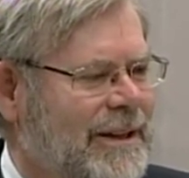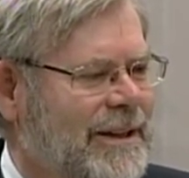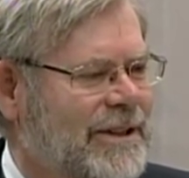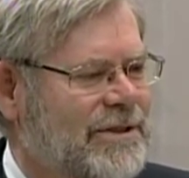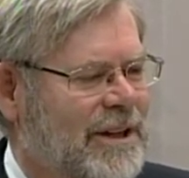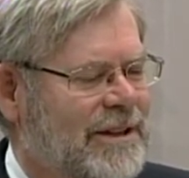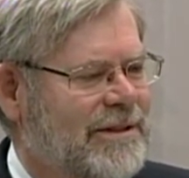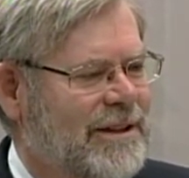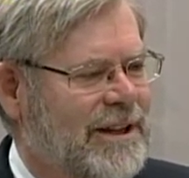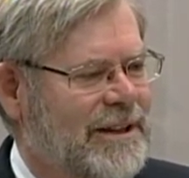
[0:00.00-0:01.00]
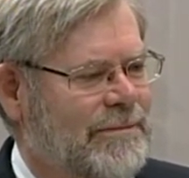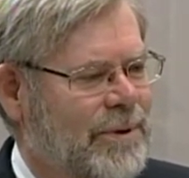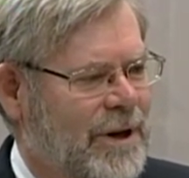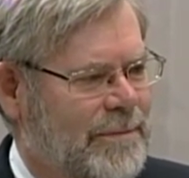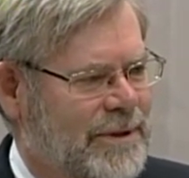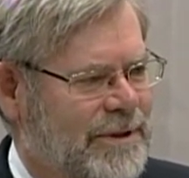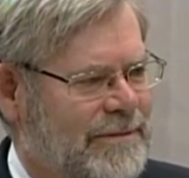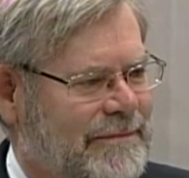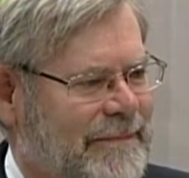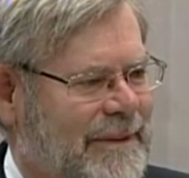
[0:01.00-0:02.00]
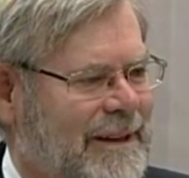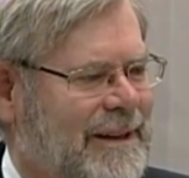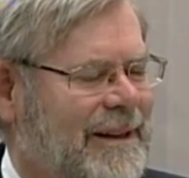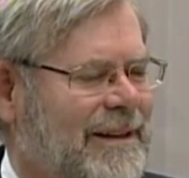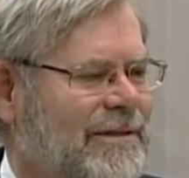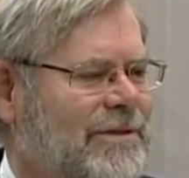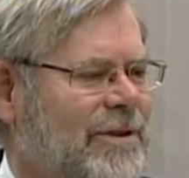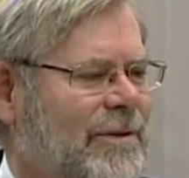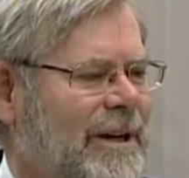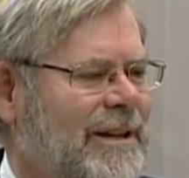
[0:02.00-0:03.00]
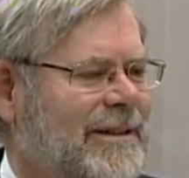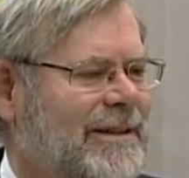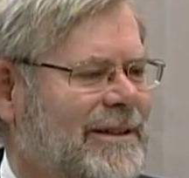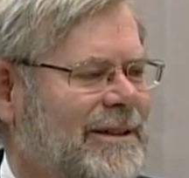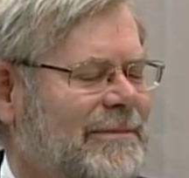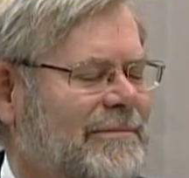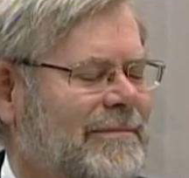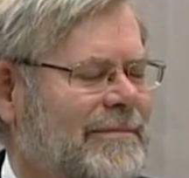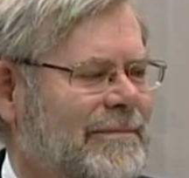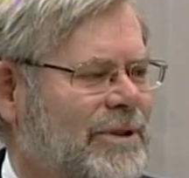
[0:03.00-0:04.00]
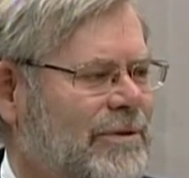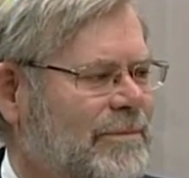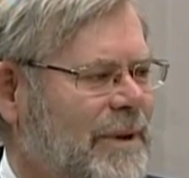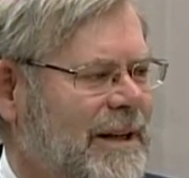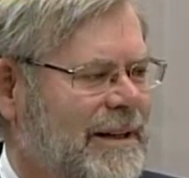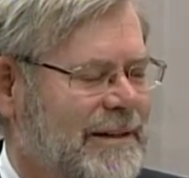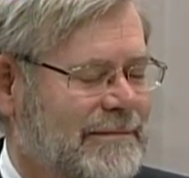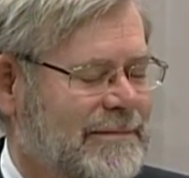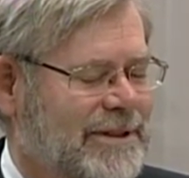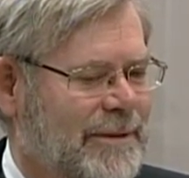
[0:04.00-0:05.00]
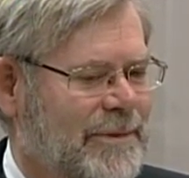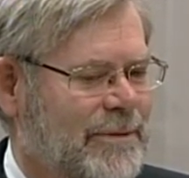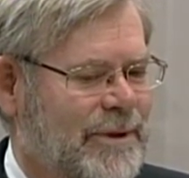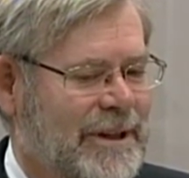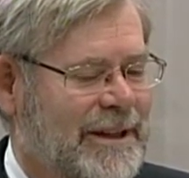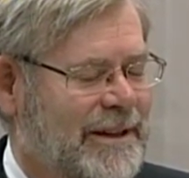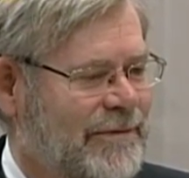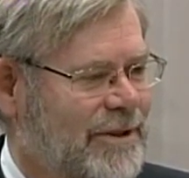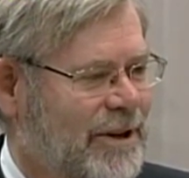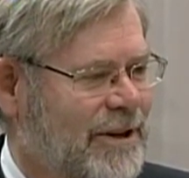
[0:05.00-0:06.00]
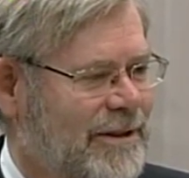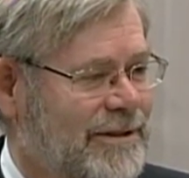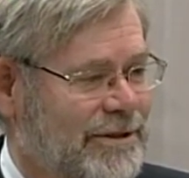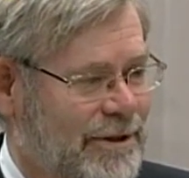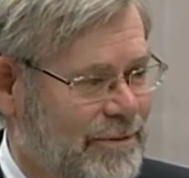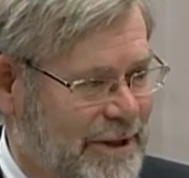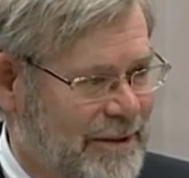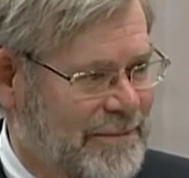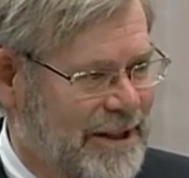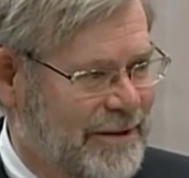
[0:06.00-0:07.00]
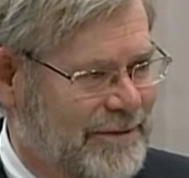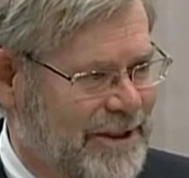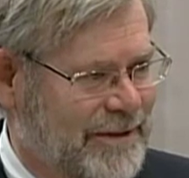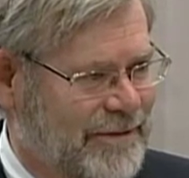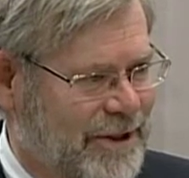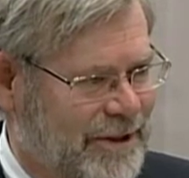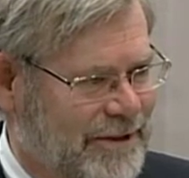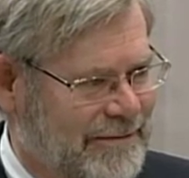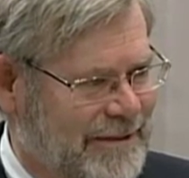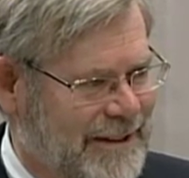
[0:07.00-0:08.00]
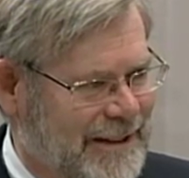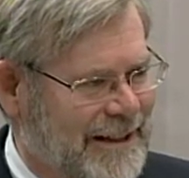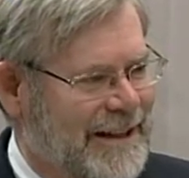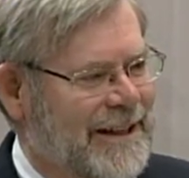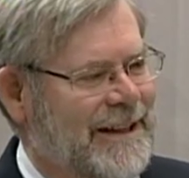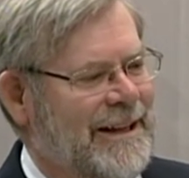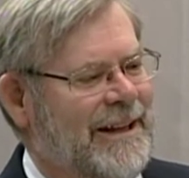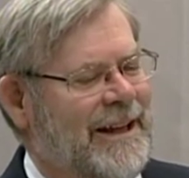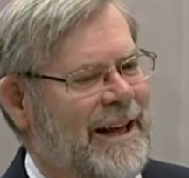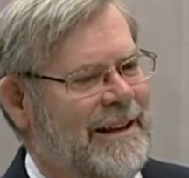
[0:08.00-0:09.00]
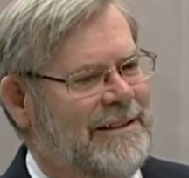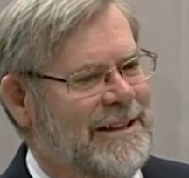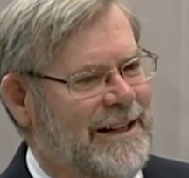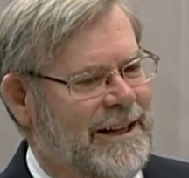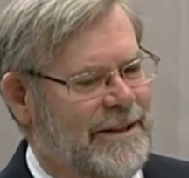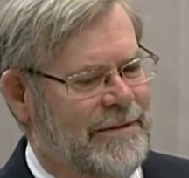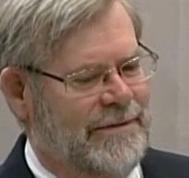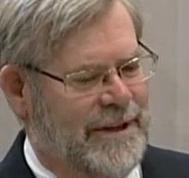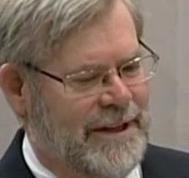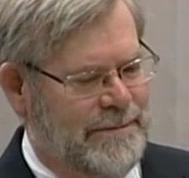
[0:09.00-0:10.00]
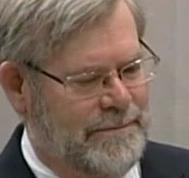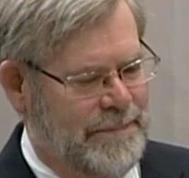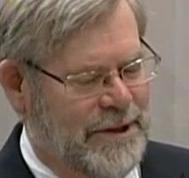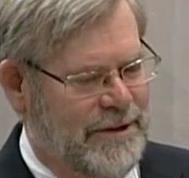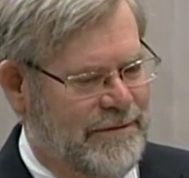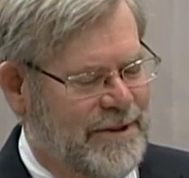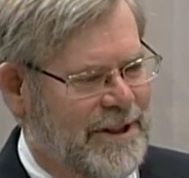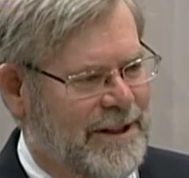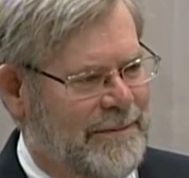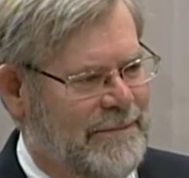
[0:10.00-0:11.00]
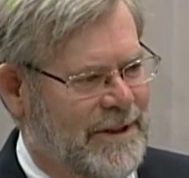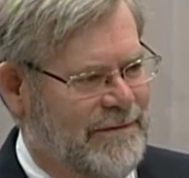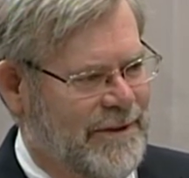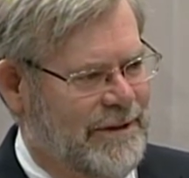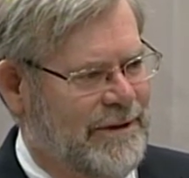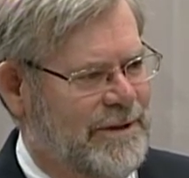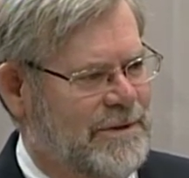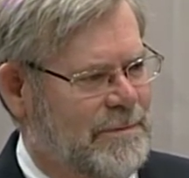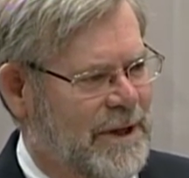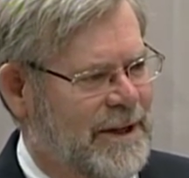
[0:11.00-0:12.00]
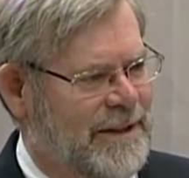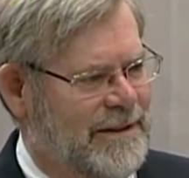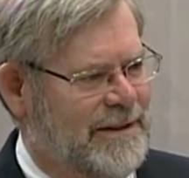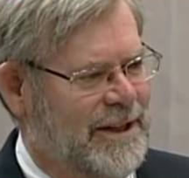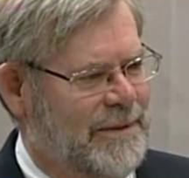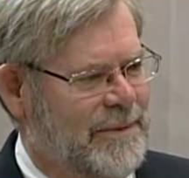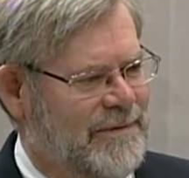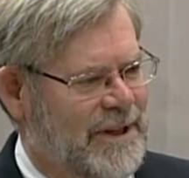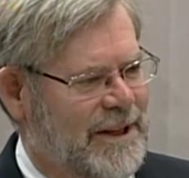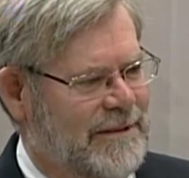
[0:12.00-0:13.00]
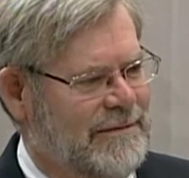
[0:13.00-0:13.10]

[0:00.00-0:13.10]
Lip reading: is unclaimed property. And so anytime you buy something with a gift card and you don't empty out the gift card, at the end of a period of time, it varies by the type of debt.